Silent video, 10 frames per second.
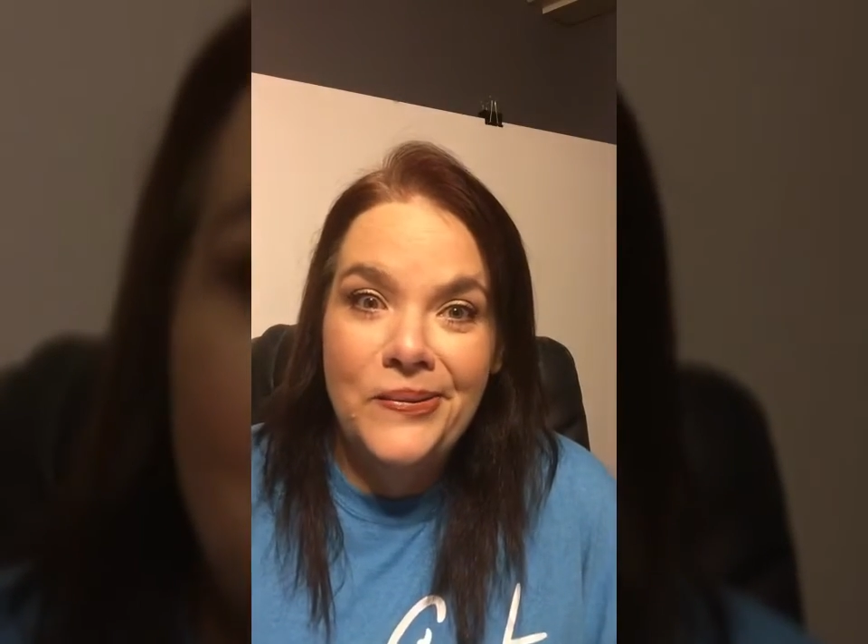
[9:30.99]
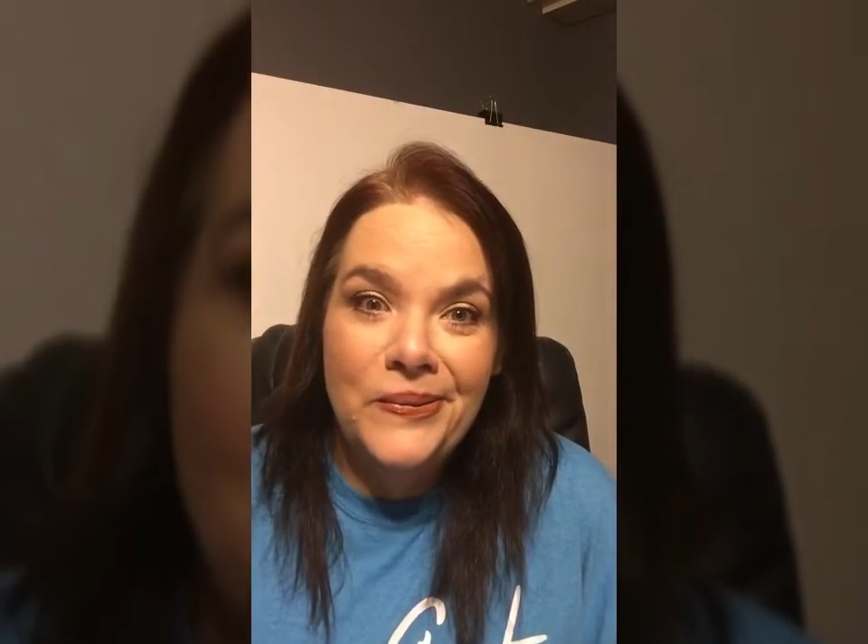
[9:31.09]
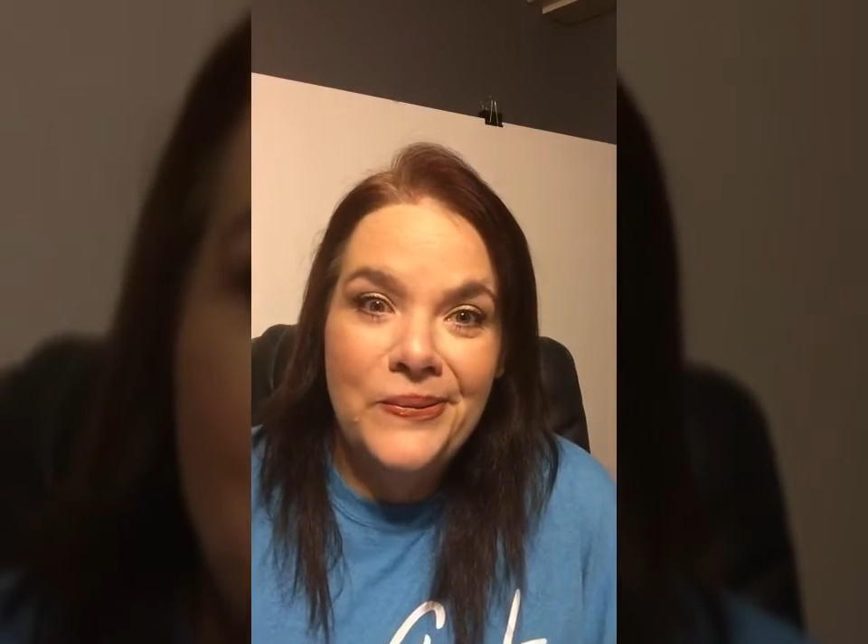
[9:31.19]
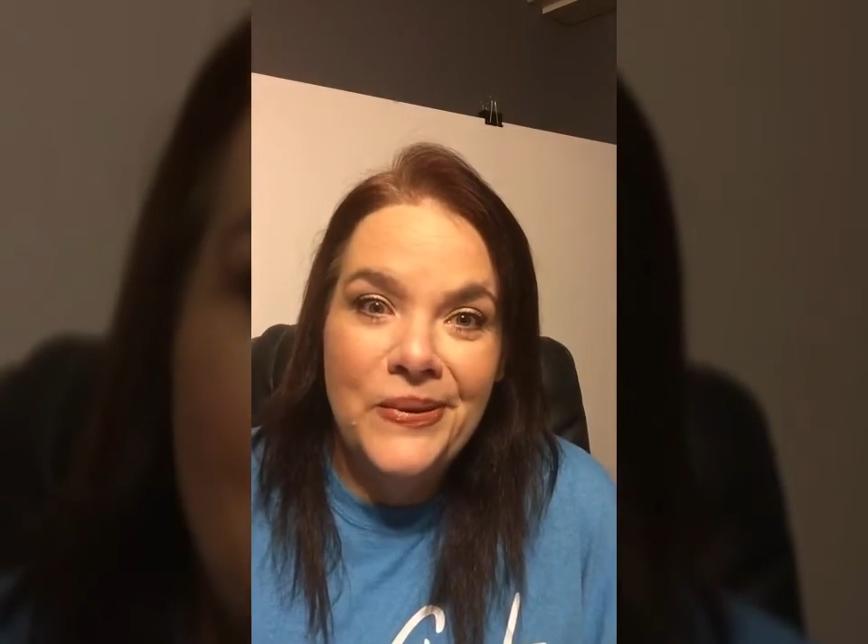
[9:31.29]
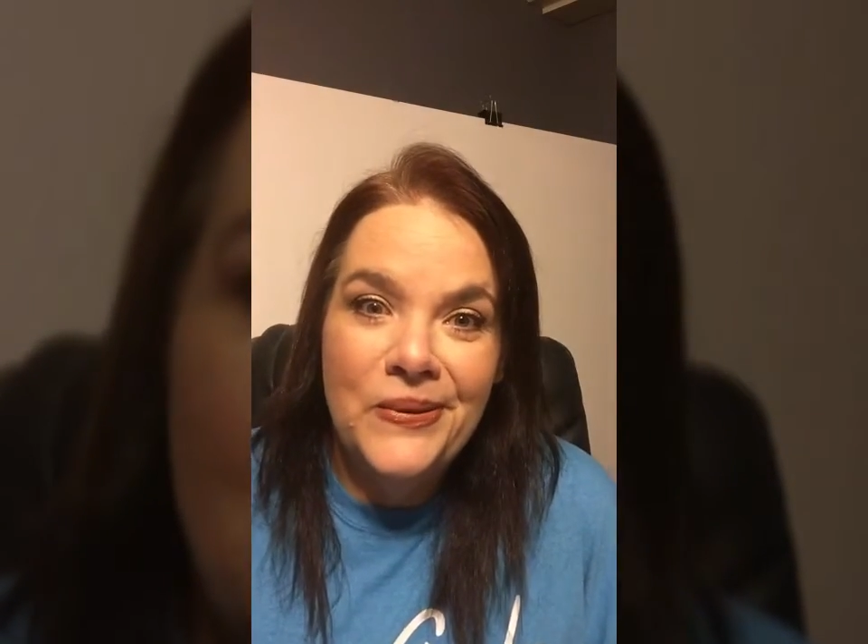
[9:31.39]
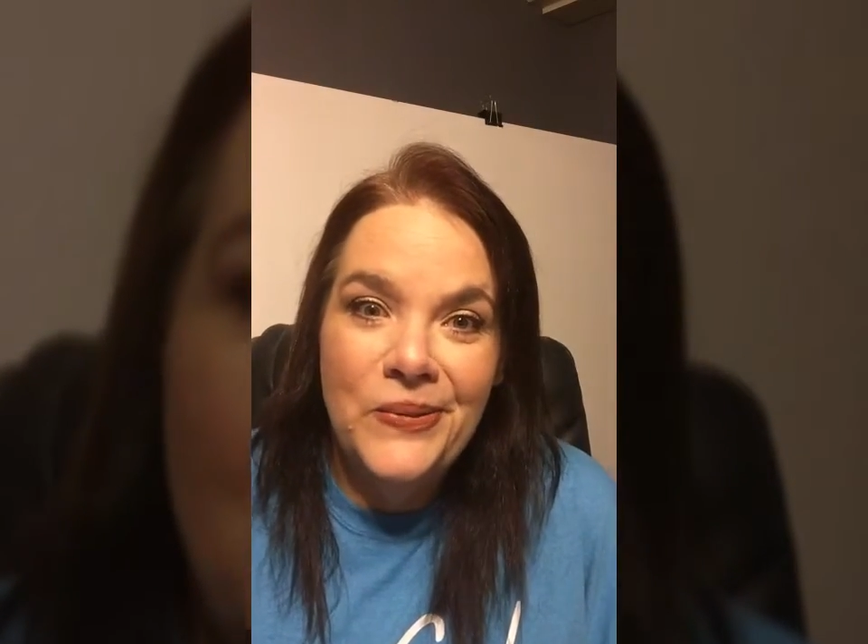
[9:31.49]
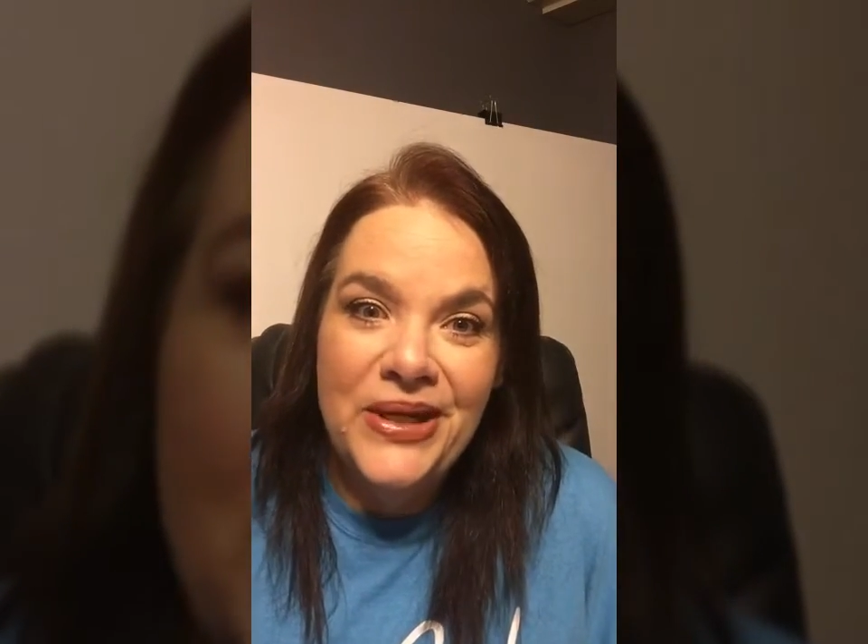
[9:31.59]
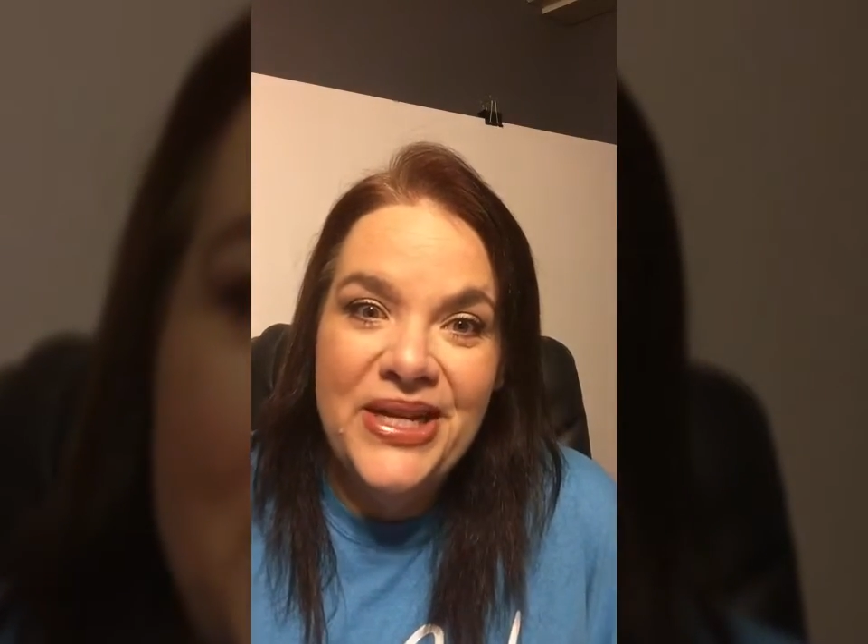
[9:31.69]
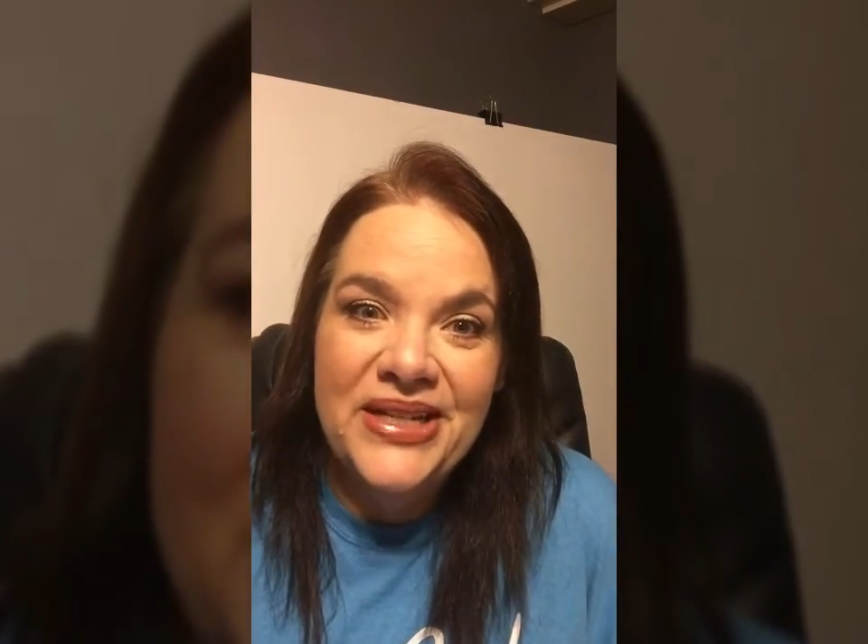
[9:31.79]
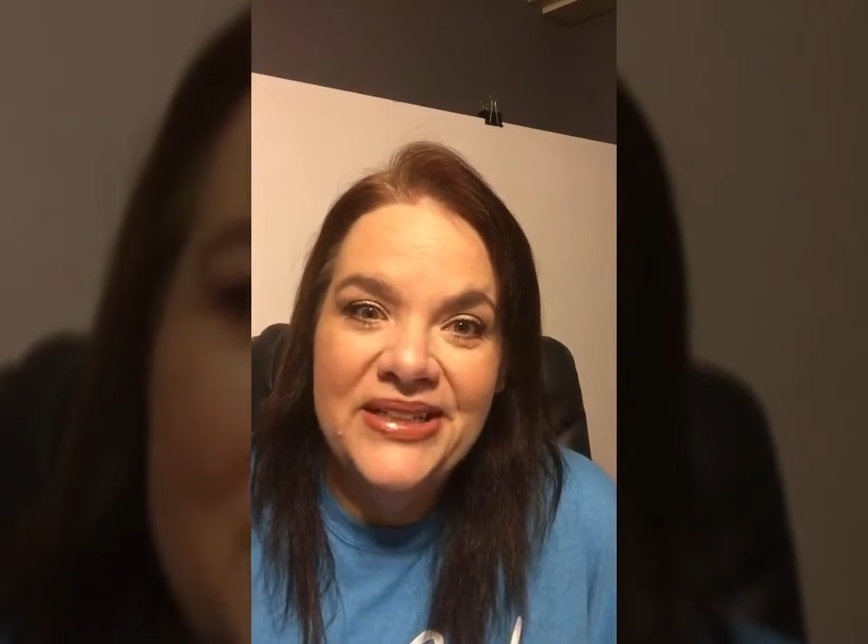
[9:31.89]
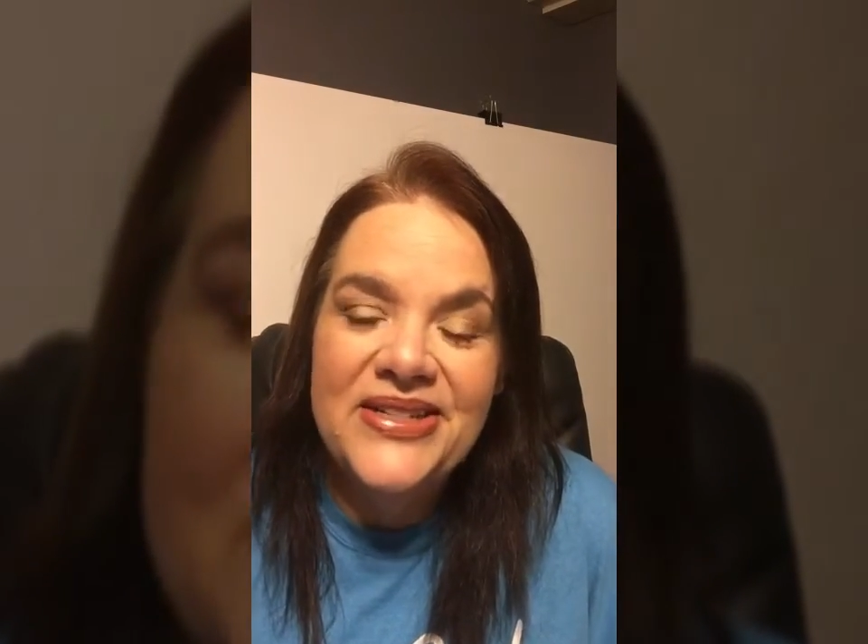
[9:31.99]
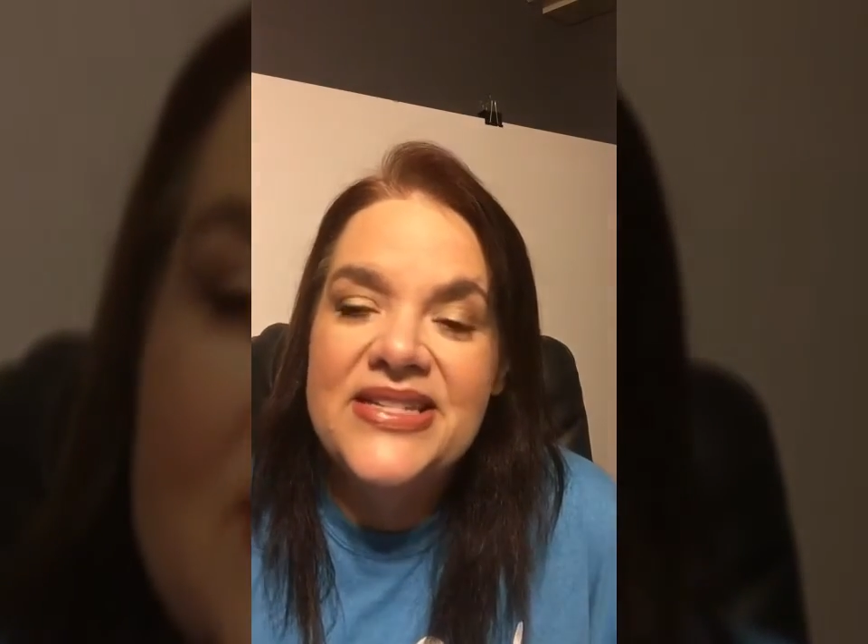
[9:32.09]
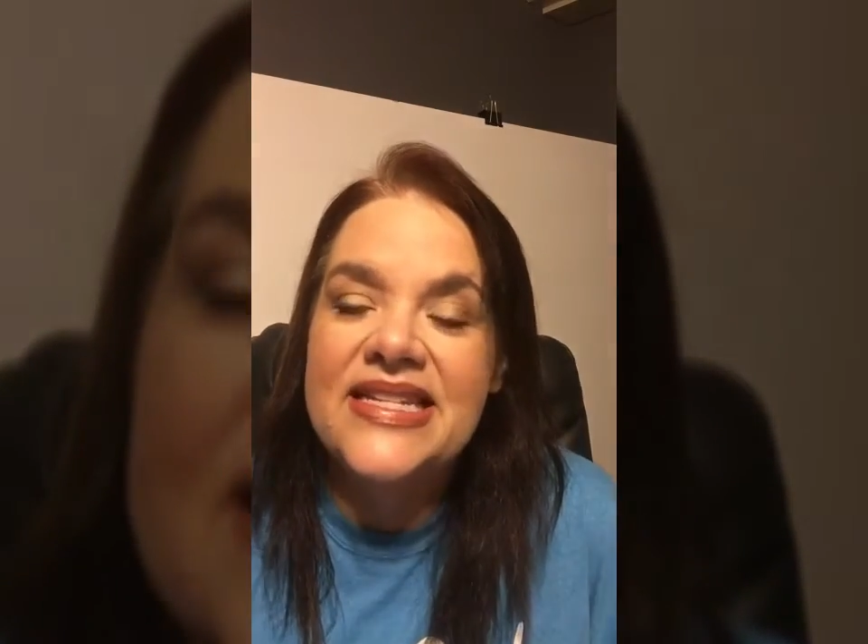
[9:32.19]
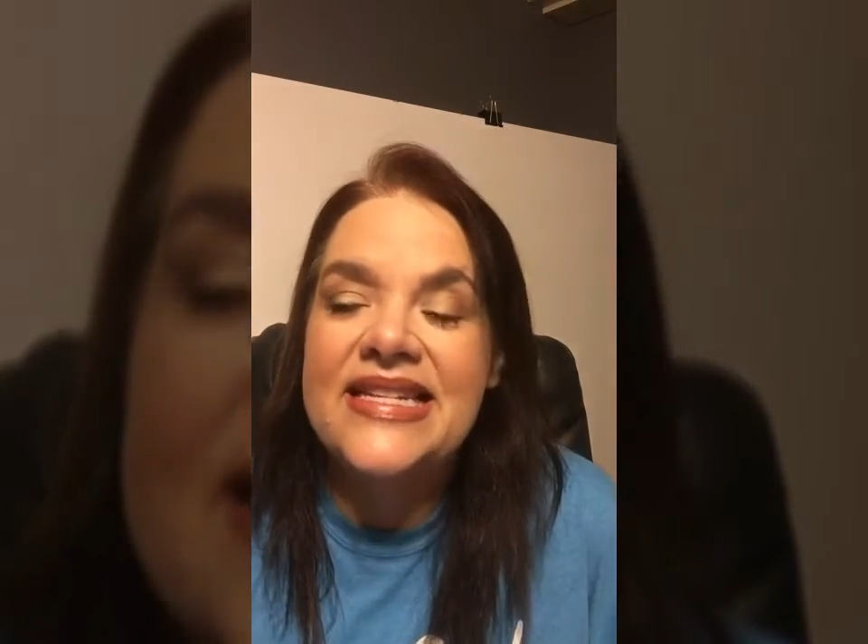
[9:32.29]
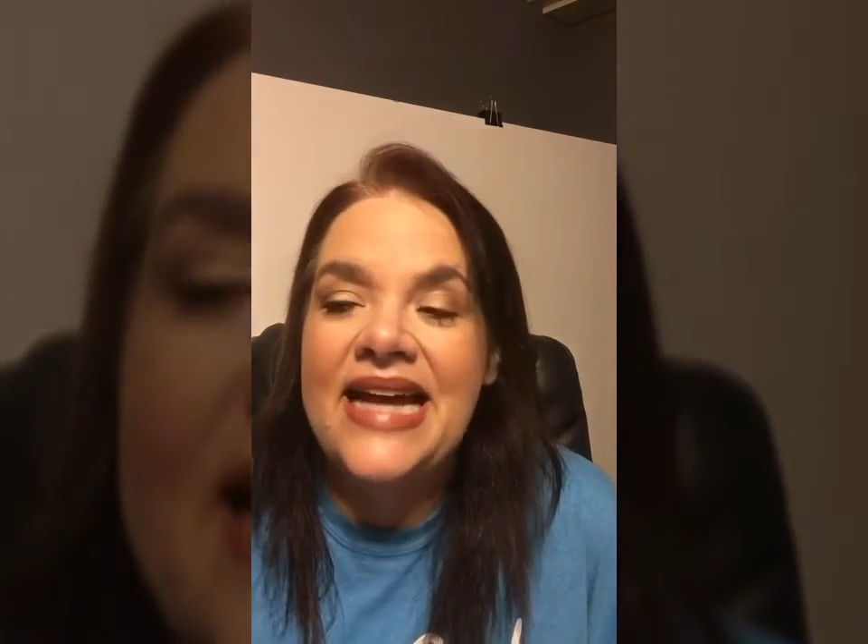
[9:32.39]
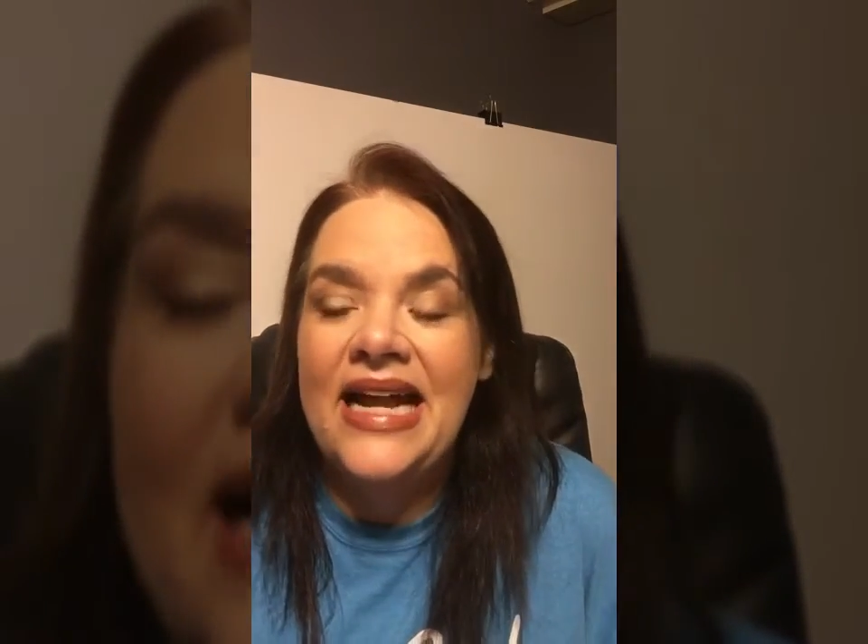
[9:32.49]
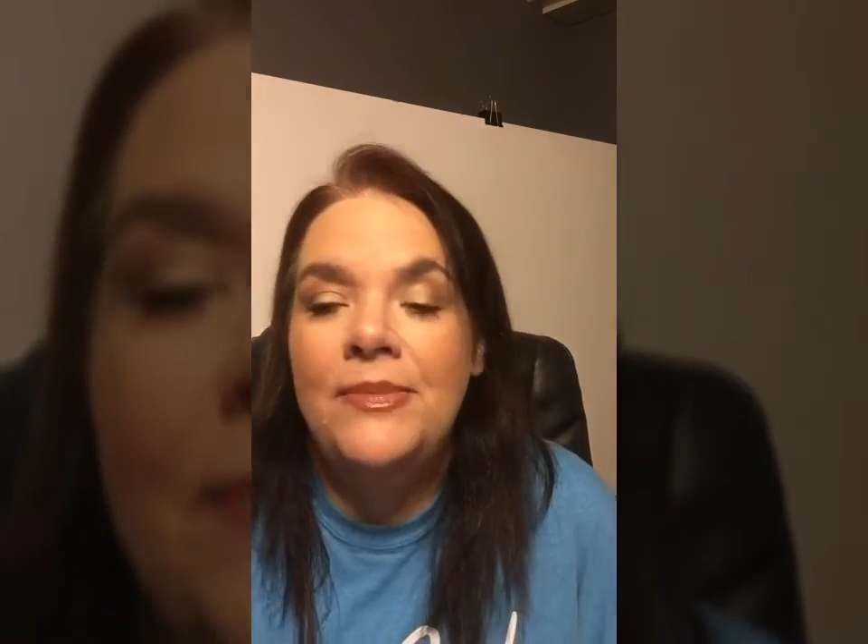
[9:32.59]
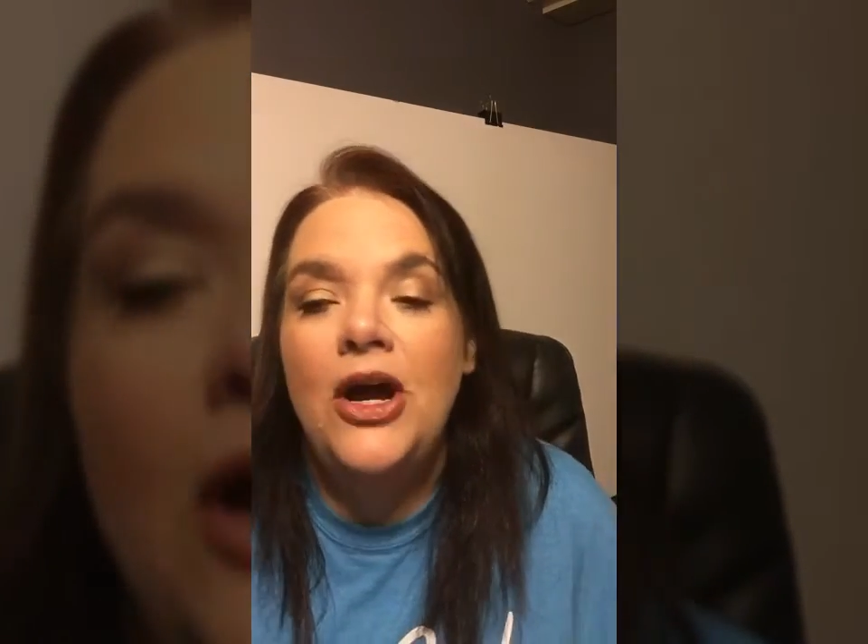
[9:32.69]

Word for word: where are you going to lose this at?